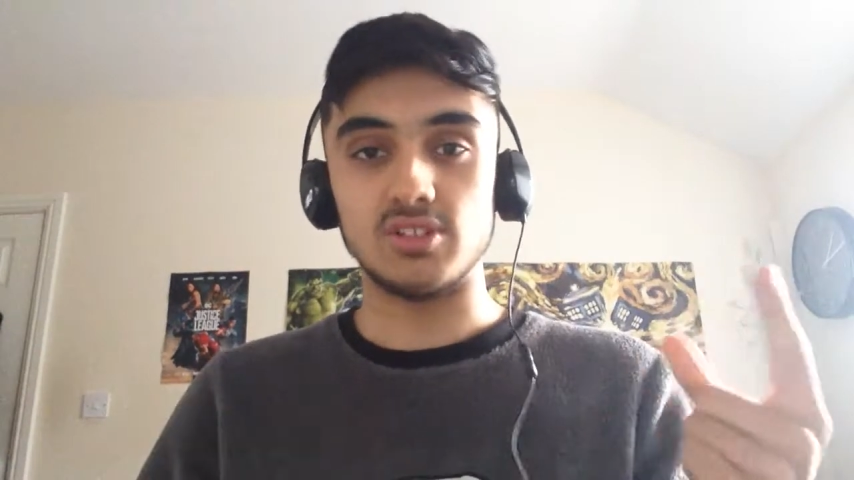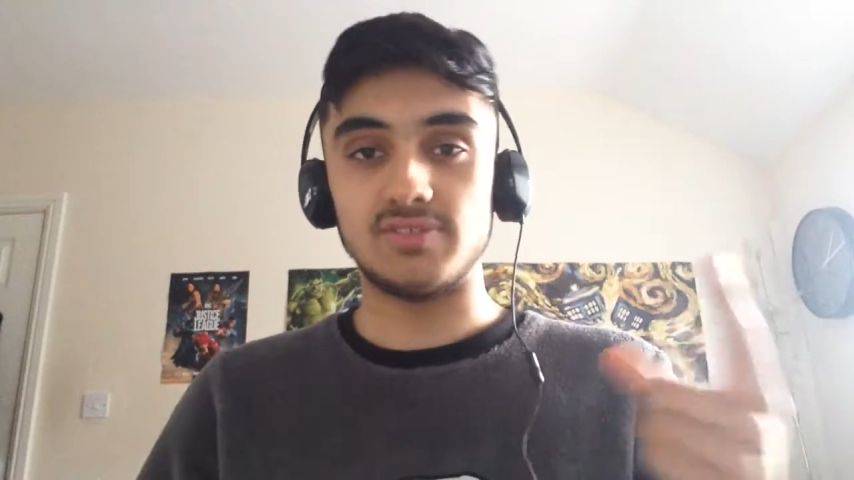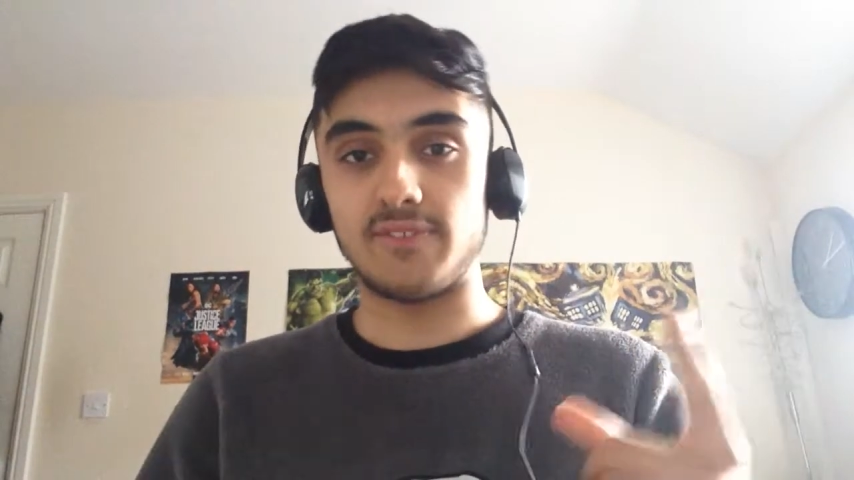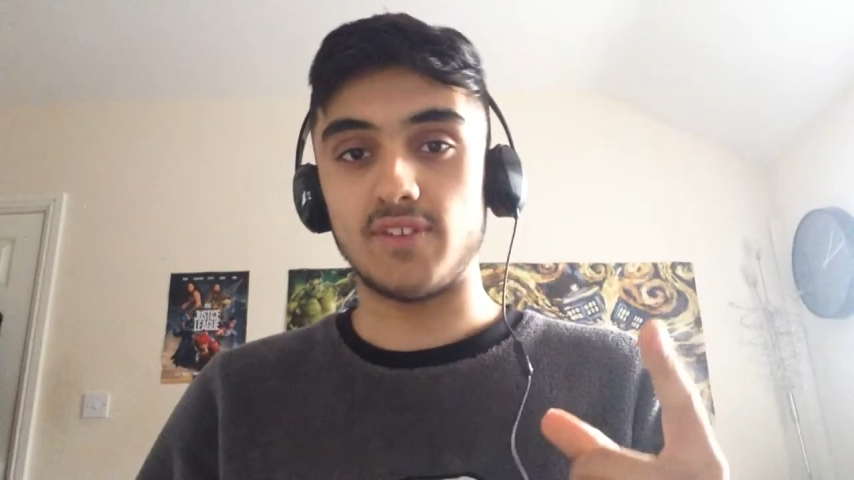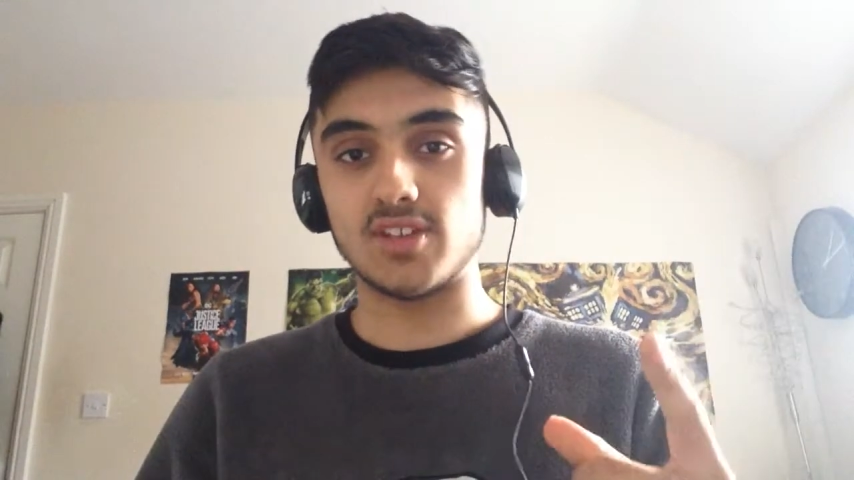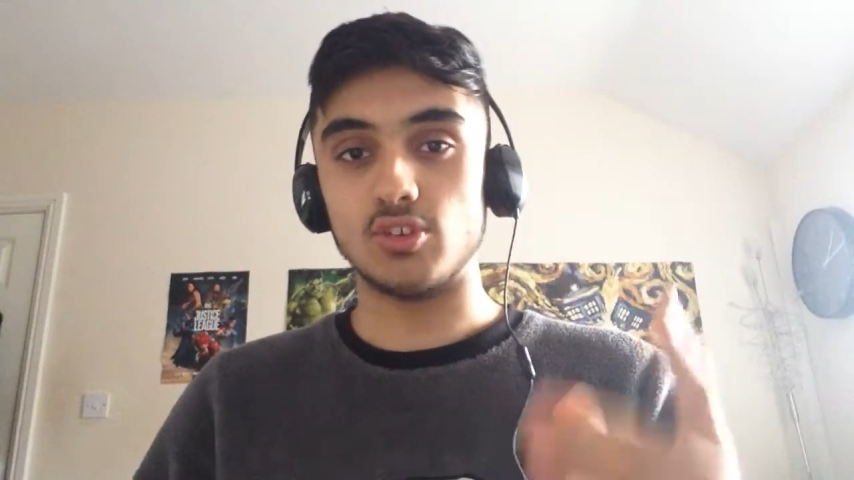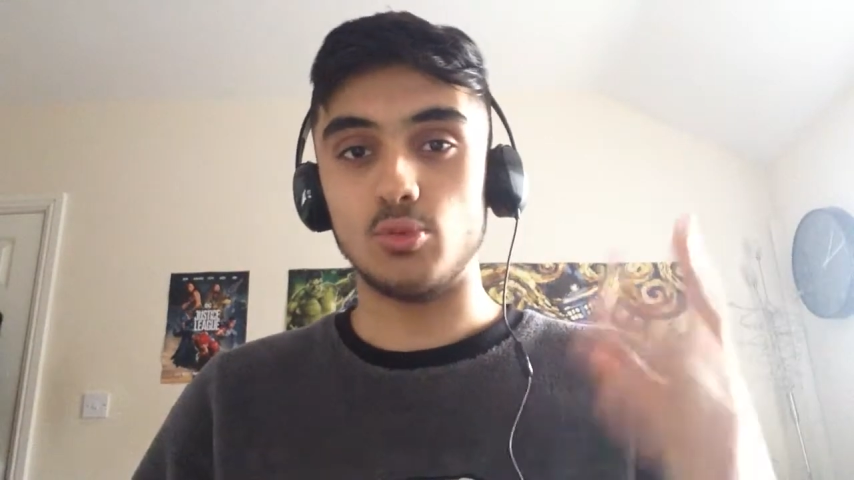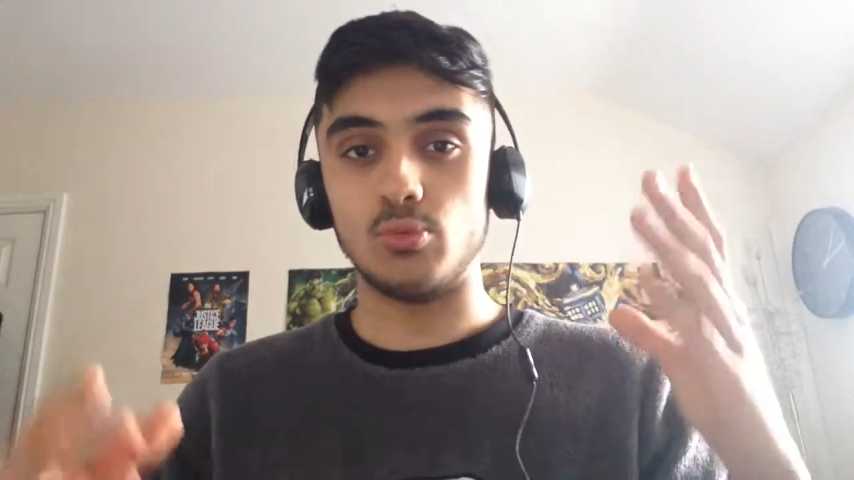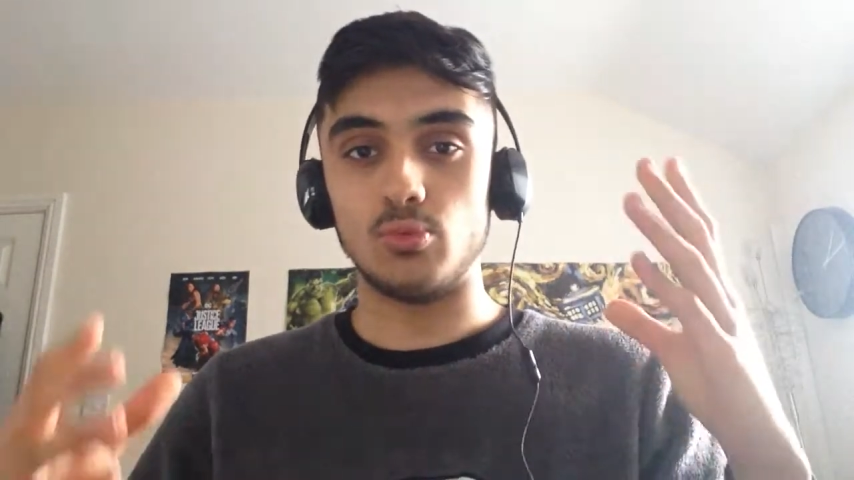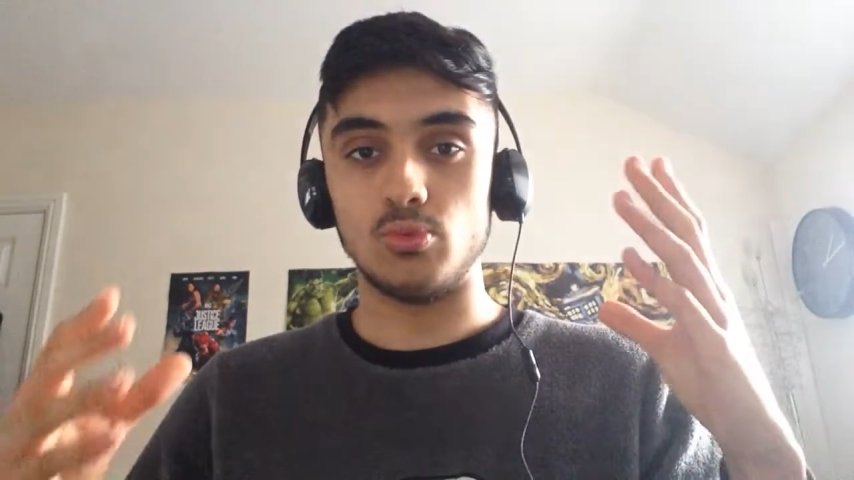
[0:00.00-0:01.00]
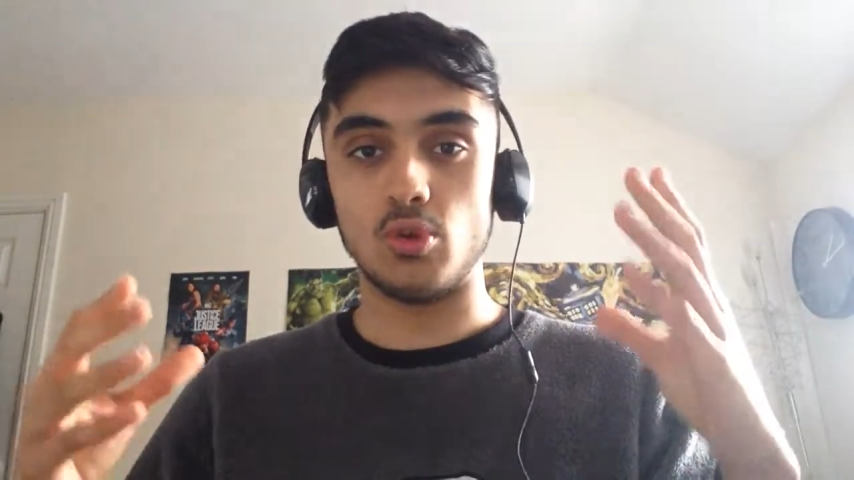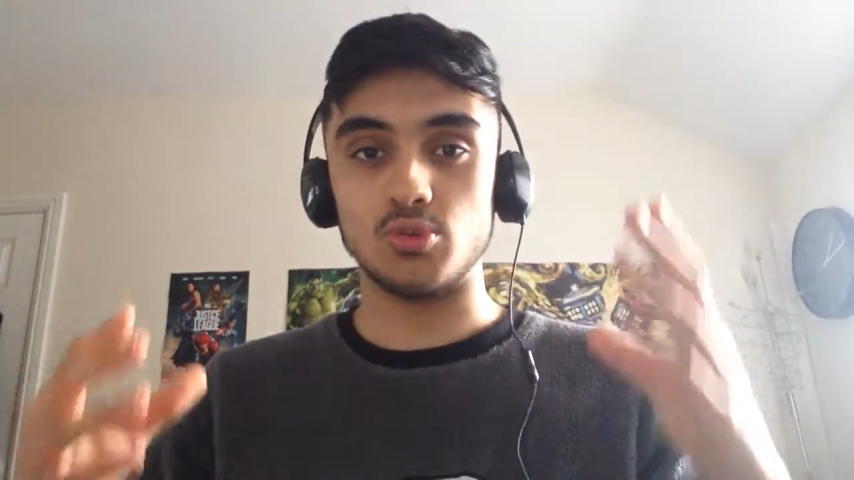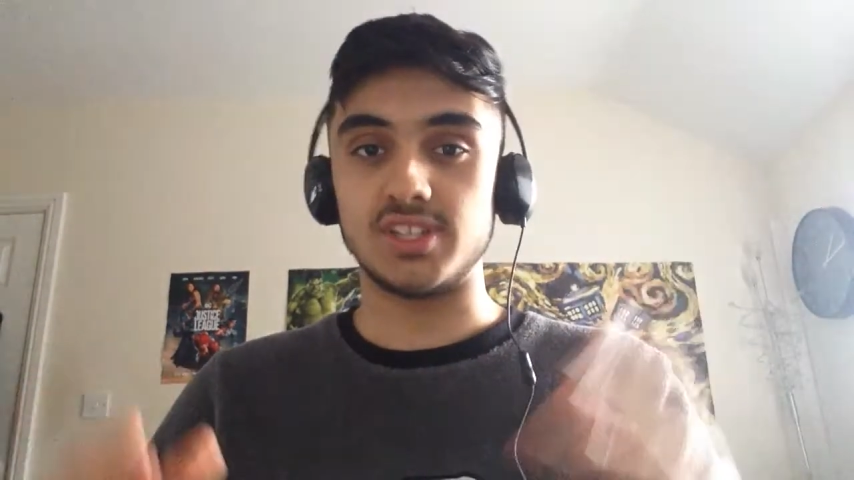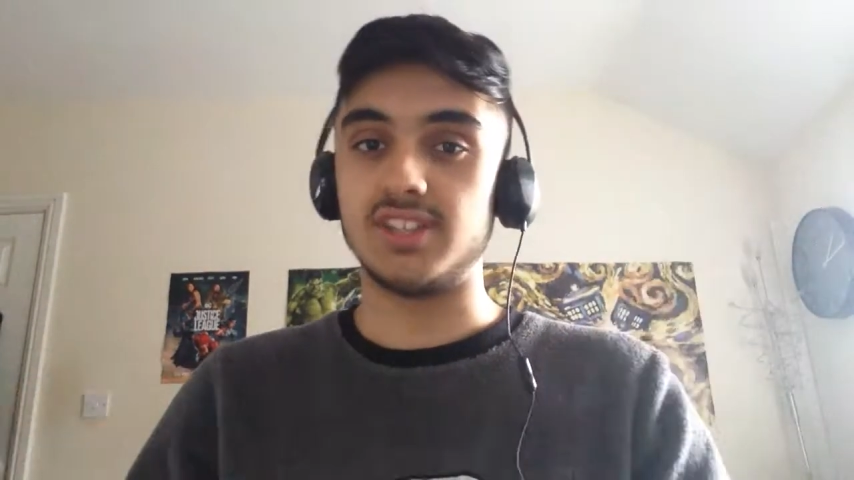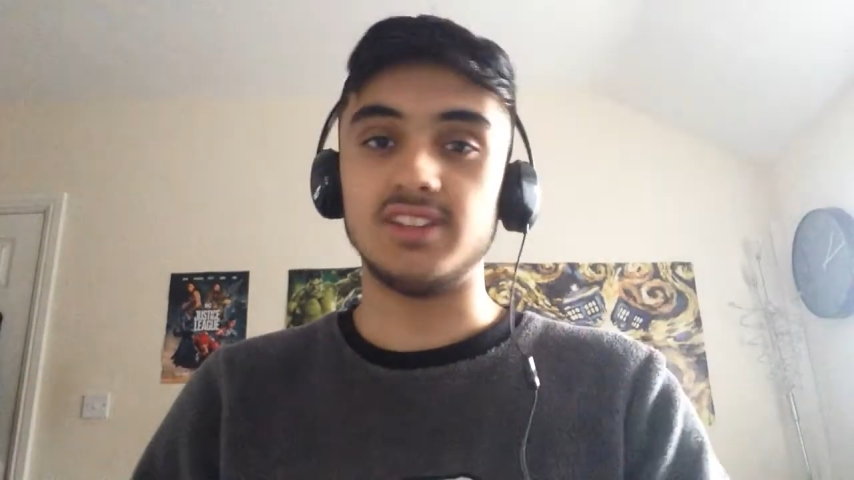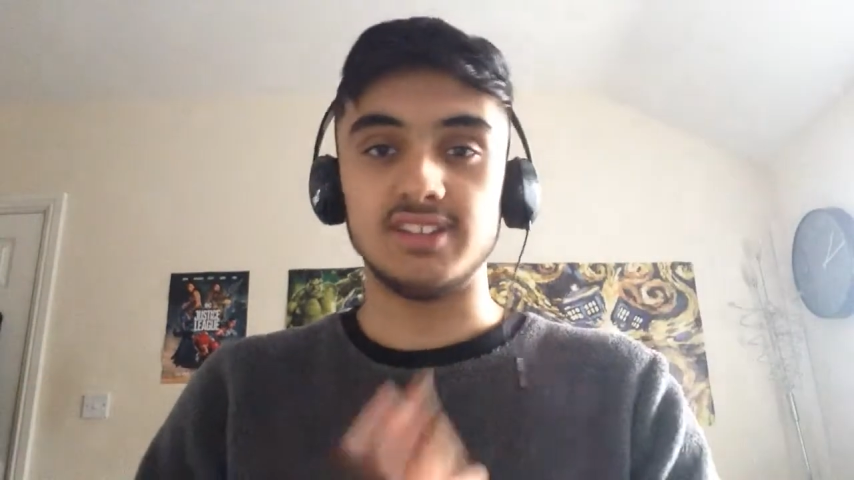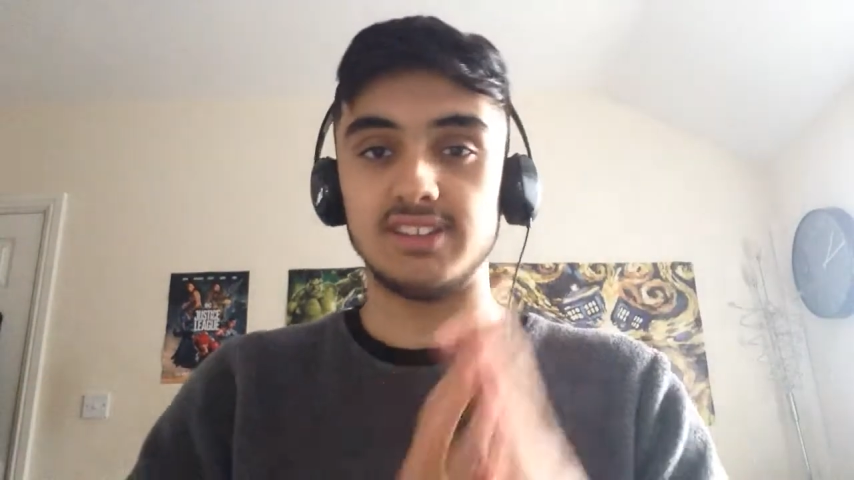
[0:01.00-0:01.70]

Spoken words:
that first goal goes in,